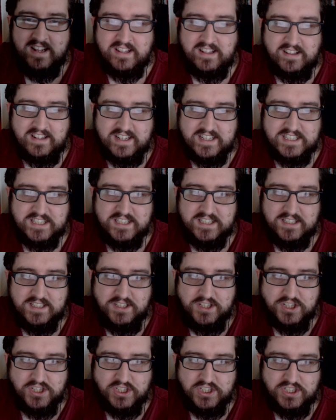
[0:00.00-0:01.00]
think that's
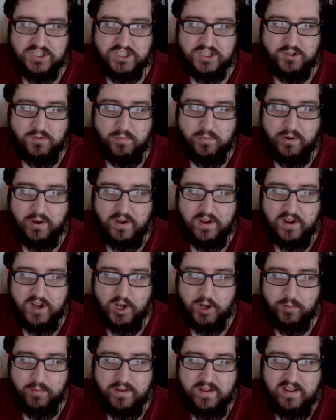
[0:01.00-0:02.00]
just
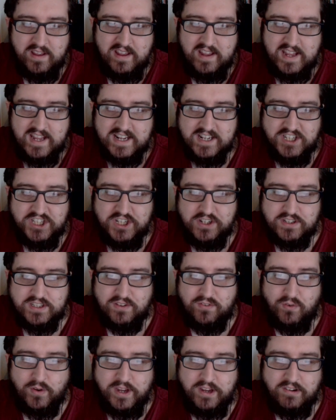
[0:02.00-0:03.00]
superb and shows
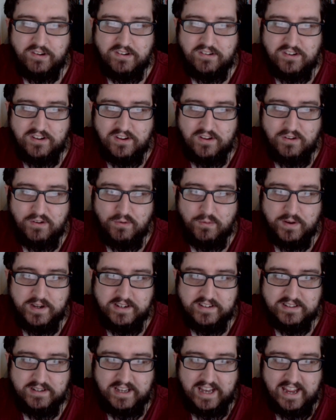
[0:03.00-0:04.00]
off what you can do when
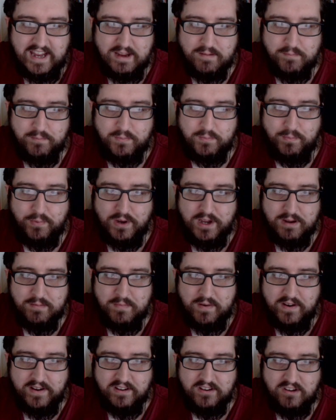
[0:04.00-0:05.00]
you put your
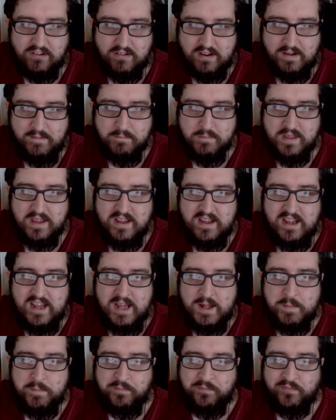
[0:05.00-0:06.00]
mind to it.
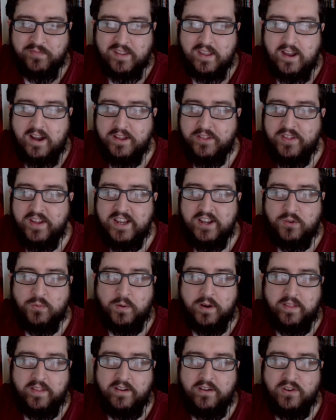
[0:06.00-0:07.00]
I think it's
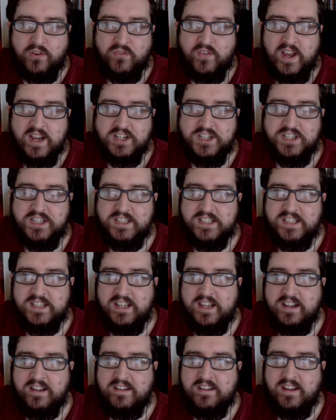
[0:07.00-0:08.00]
one of those factions
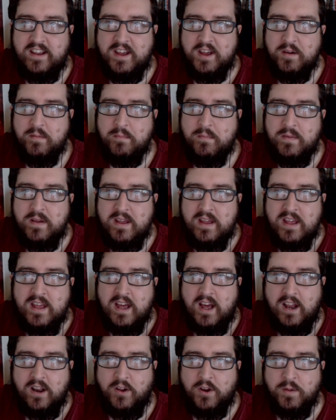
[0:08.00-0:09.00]
that a
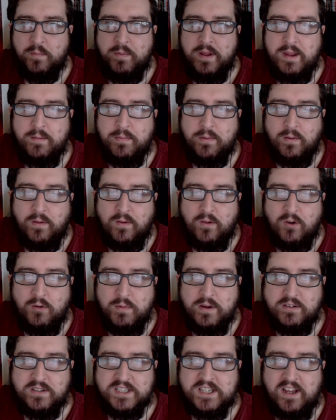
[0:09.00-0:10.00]
lot of people
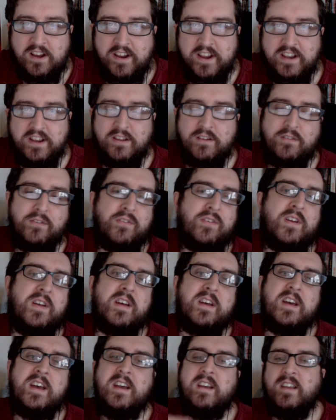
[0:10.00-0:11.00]
almost kind of
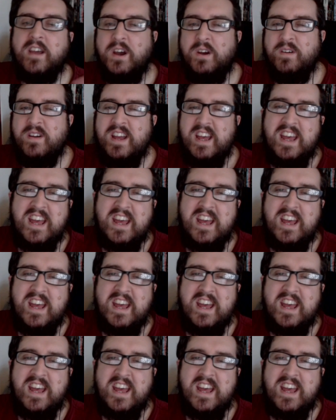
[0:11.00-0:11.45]
go,